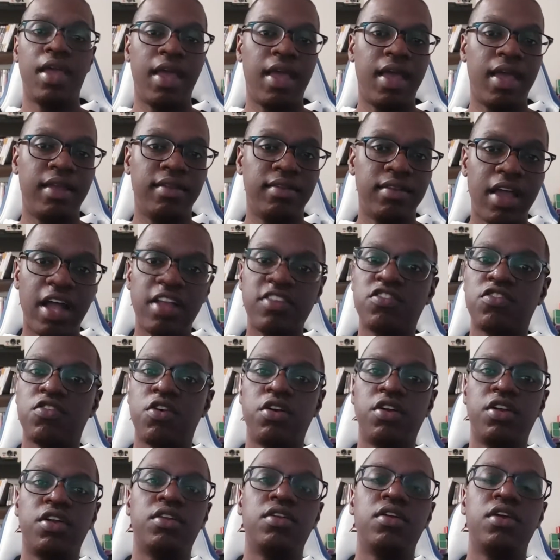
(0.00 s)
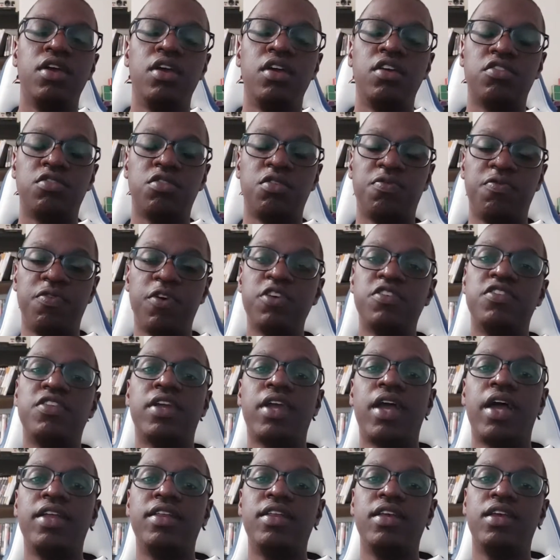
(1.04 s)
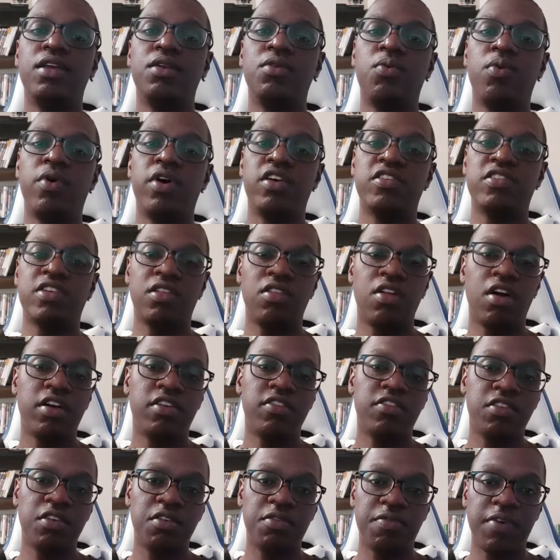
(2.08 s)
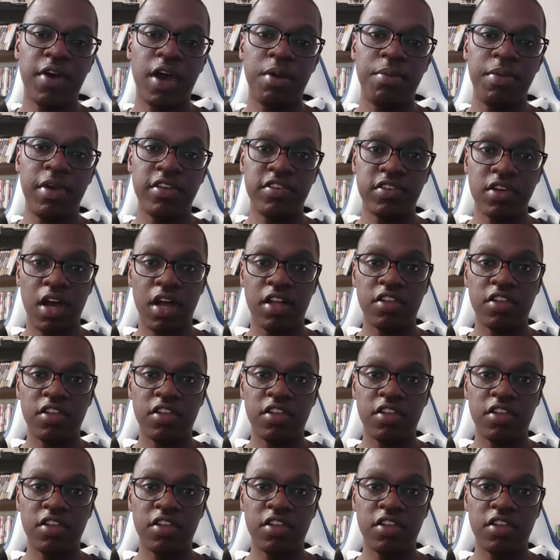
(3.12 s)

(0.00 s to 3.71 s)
and got started. So the first thing I did was I logged into the Firebase